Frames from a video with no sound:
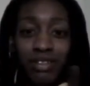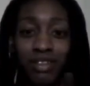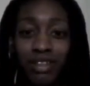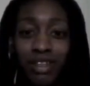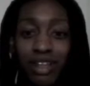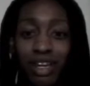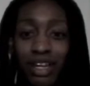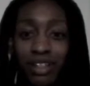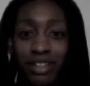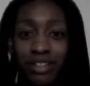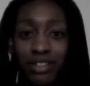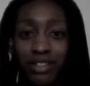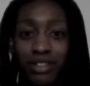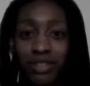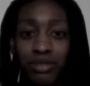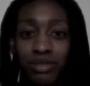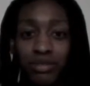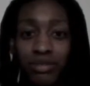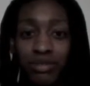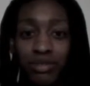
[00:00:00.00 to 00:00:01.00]
I got the
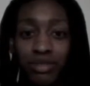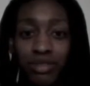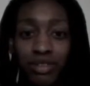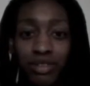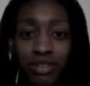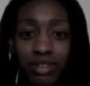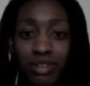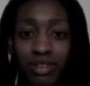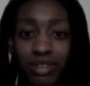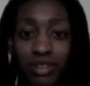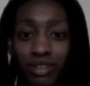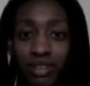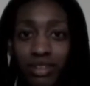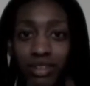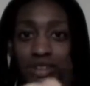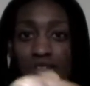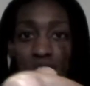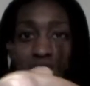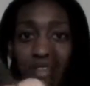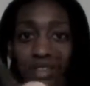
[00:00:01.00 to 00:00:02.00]
two.
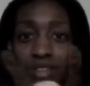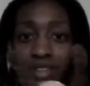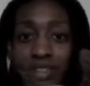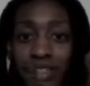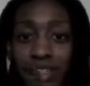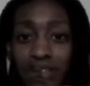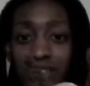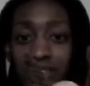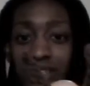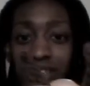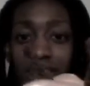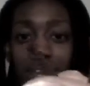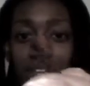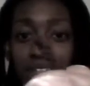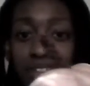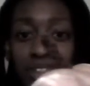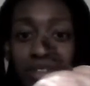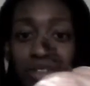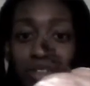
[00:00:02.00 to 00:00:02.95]
Can you see that? Two